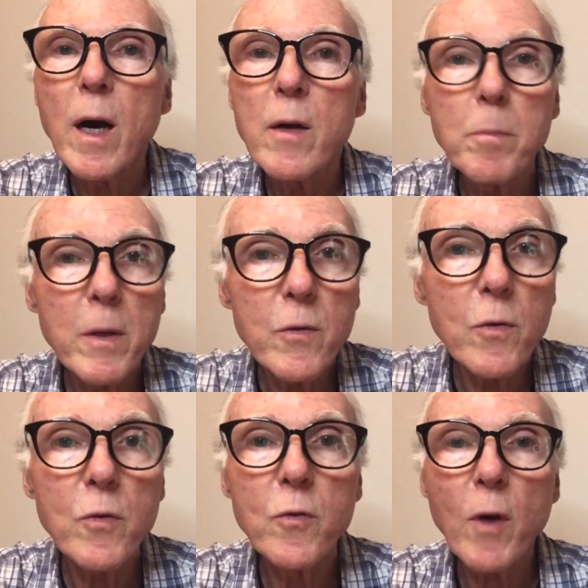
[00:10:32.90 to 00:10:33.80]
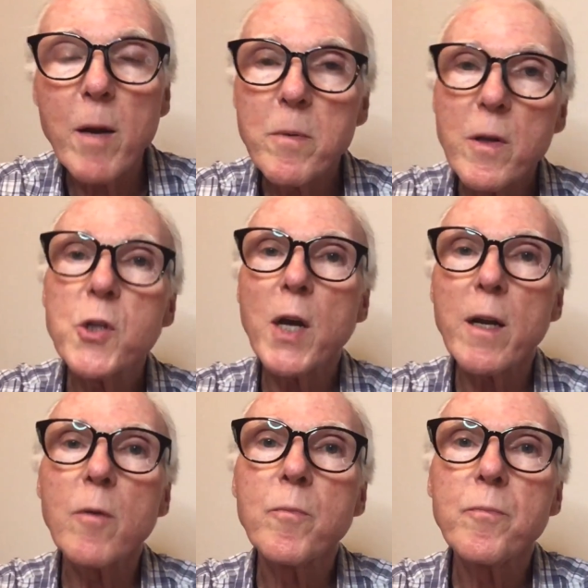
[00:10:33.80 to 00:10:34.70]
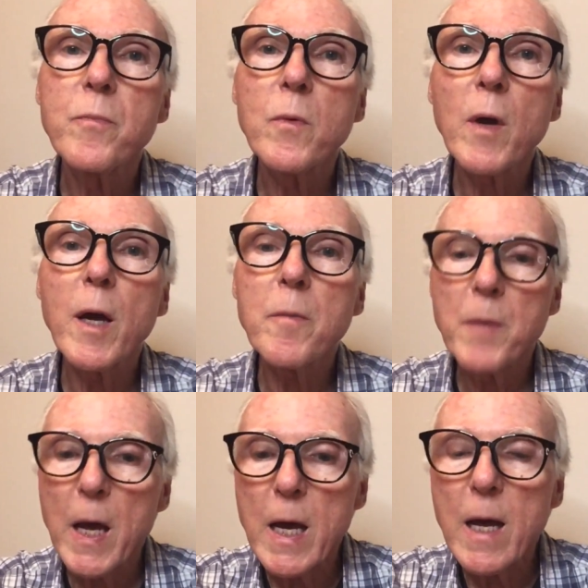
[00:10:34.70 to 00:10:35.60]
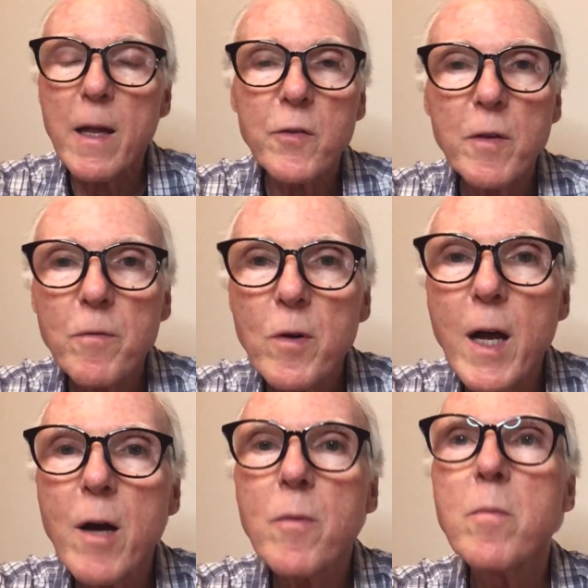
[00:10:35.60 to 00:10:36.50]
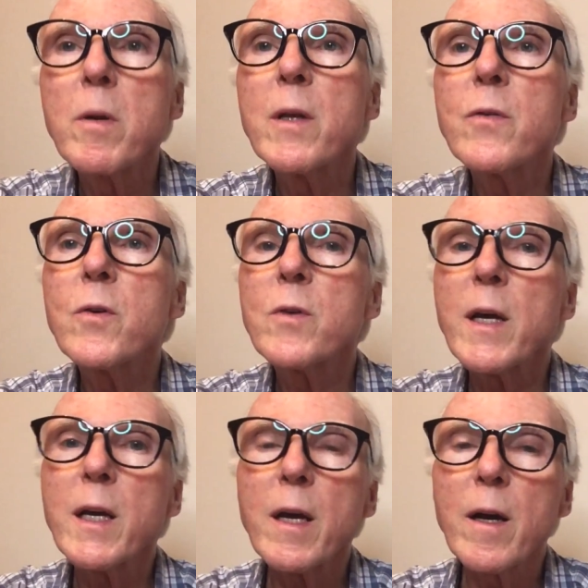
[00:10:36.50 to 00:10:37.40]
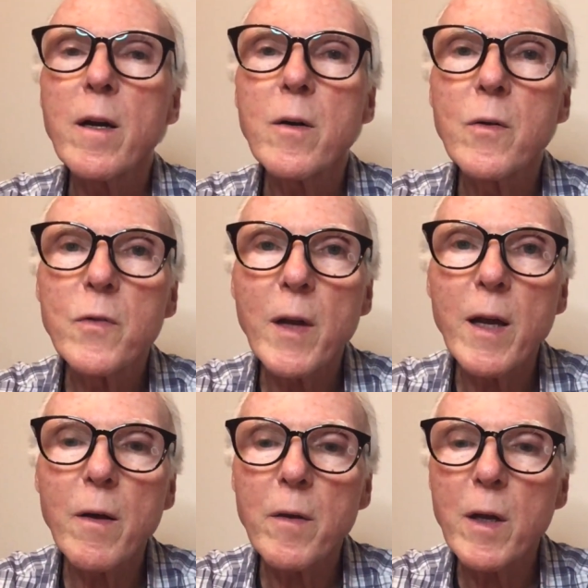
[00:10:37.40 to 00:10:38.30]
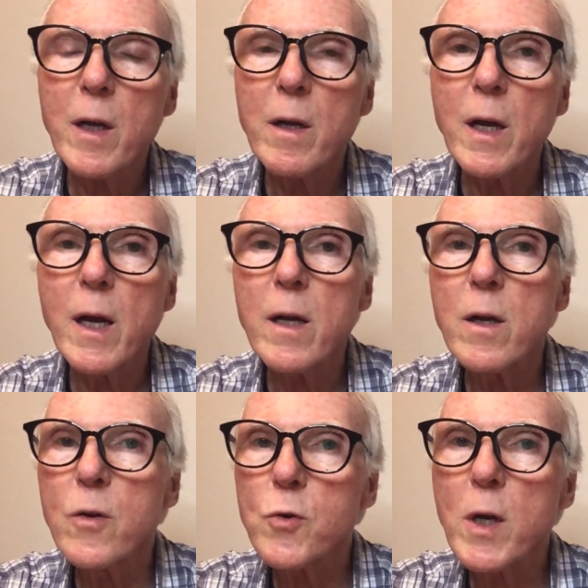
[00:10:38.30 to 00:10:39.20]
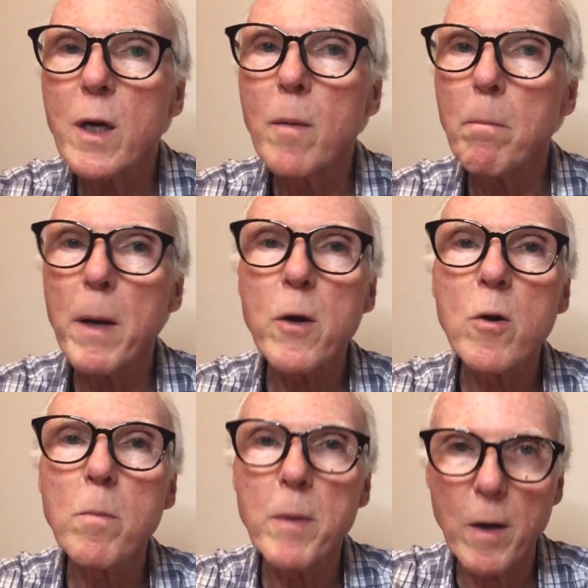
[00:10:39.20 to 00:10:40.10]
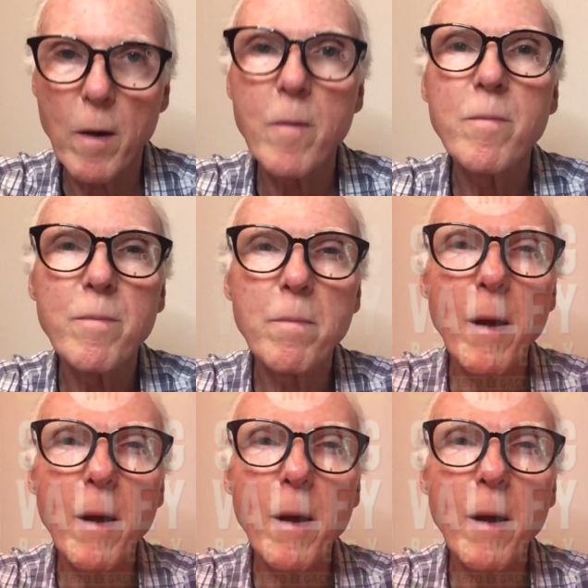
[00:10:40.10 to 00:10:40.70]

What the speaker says: please do subscribe to the channel. Okay, that's it for now. Please do take care, stay healthy, and drink better beer. Bye